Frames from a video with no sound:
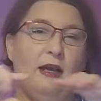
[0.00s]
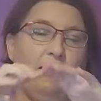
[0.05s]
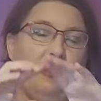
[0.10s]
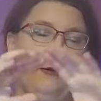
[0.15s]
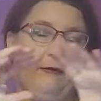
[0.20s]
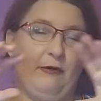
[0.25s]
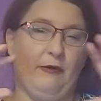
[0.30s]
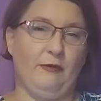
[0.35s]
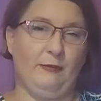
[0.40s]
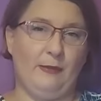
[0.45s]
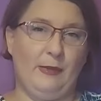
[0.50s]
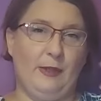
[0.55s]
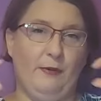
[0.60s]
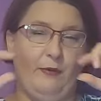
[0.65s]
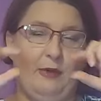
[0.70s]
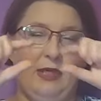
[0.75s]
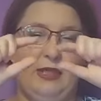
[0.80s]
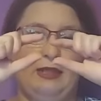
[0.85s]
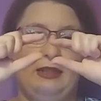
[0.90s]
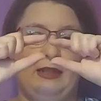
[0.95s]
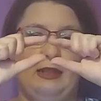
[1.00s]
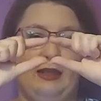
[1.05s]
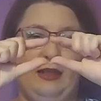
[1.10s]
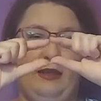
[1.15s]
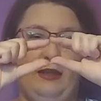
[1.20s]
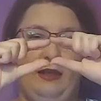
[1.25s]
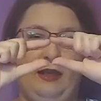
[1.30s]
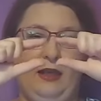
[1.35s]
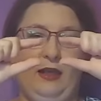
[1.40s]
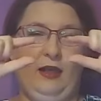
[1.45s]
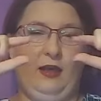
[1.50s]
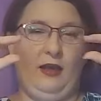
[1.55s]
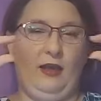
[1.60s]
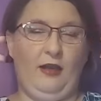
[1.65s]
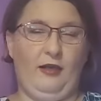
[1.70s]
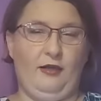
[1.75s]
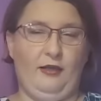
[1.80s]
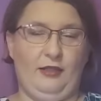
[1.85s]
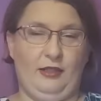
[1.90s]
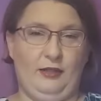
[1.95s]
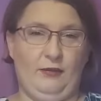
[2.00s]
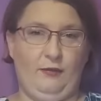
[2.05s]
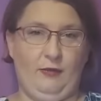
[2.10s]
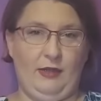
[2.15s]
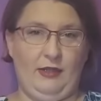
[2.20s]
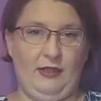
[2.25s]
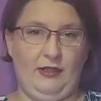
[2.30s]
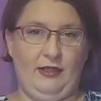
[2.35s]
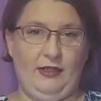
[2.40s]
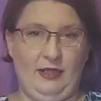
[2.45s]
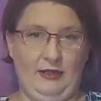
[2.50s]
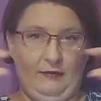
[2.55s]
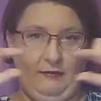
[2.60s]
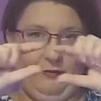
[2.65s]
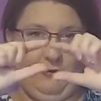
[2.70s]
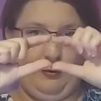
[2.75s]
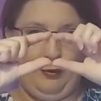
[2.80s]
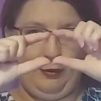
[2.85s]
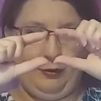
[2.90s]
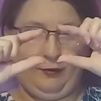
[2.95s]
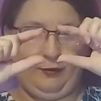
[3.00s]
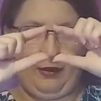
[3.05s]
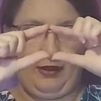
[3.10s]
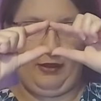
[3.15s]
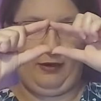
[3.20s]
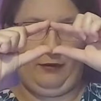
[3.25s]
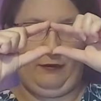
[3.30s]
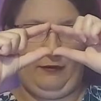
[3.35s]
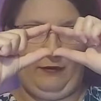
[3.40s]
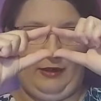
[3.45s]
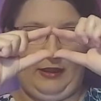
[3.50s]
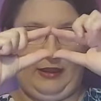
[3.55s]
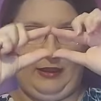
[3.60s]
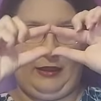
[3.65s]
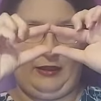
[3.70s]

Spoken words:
around my waistline and I just went down, so kind of like